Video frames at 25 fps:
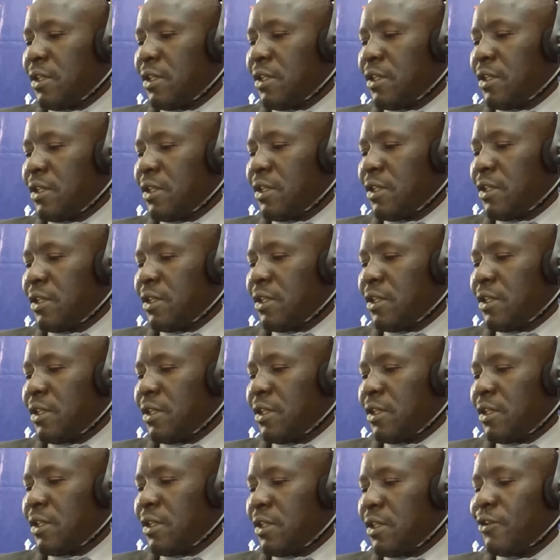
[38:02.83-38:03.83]
the
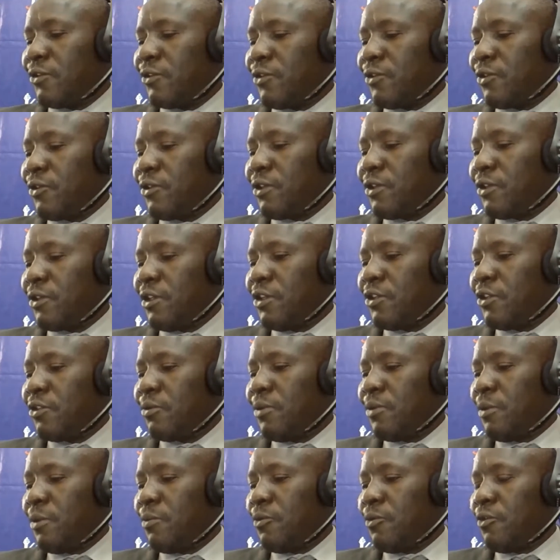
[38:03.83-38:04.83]
regulations need to
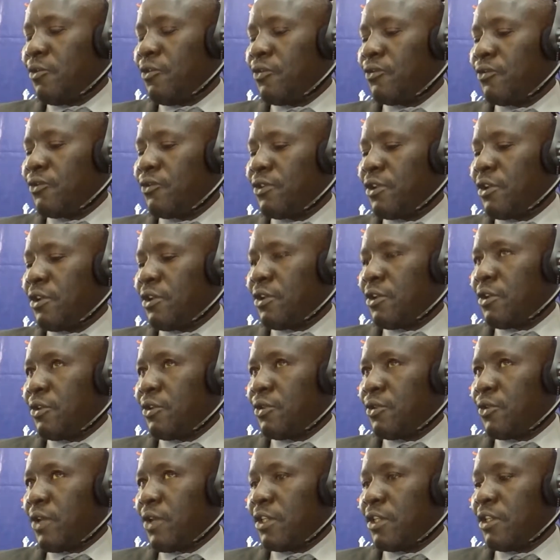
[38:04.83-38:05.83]
be moved
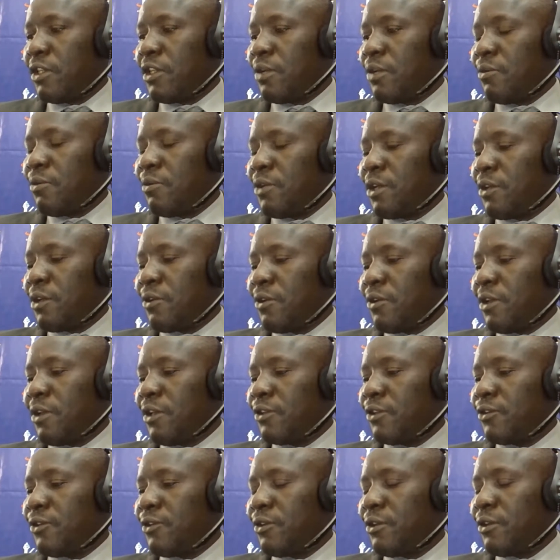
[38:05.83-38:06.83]
to ATM
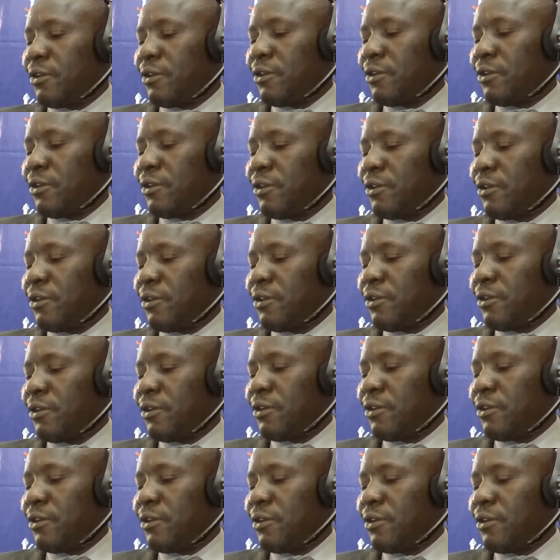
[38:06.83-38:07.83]
regulations.
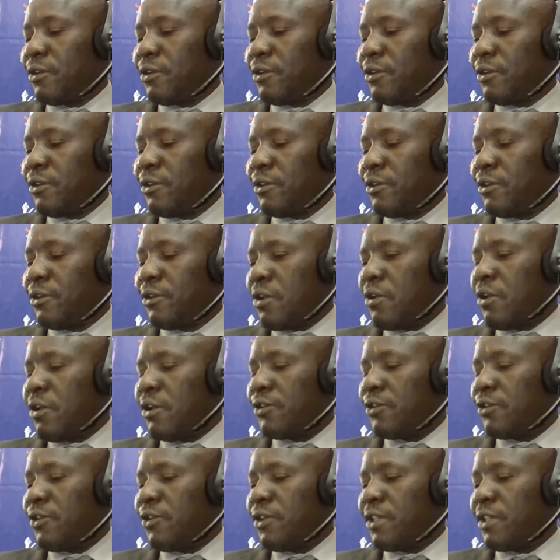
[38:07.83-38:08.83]
So the
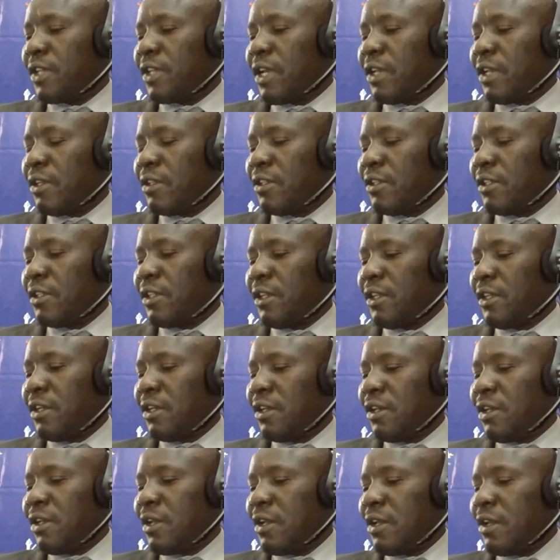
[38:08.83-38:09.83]
regulations can
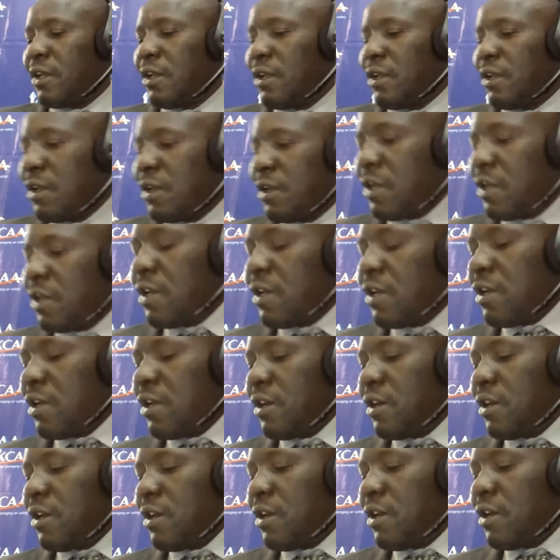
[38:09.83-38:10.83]
still
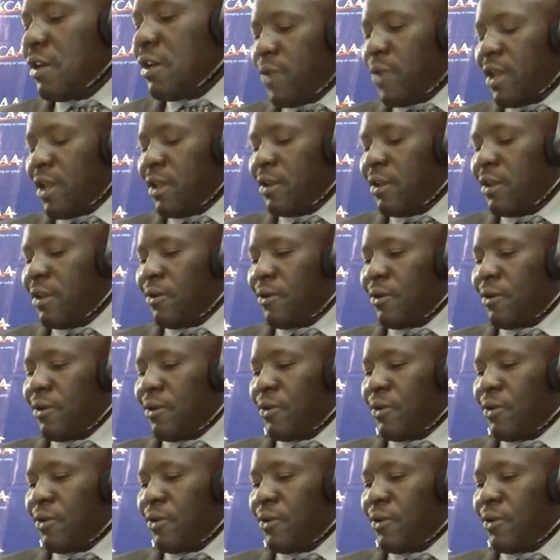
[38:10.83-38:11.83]
remain or
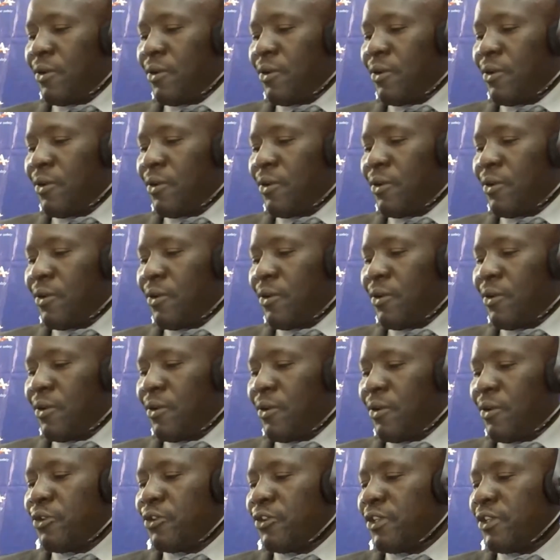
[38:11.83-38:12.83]
in the COM
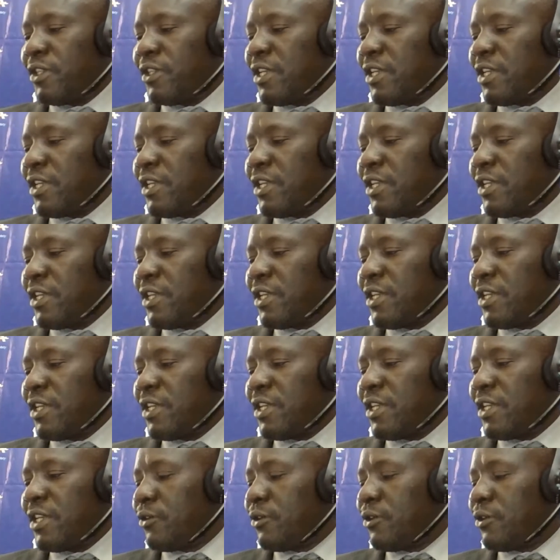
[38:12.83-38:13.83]
procedures
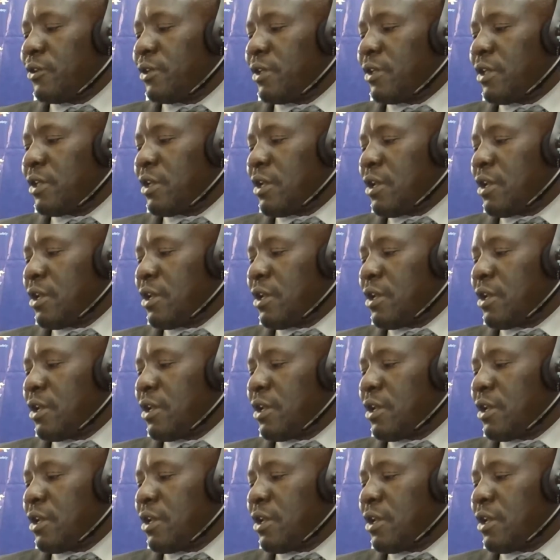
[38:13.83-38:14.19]
regulations,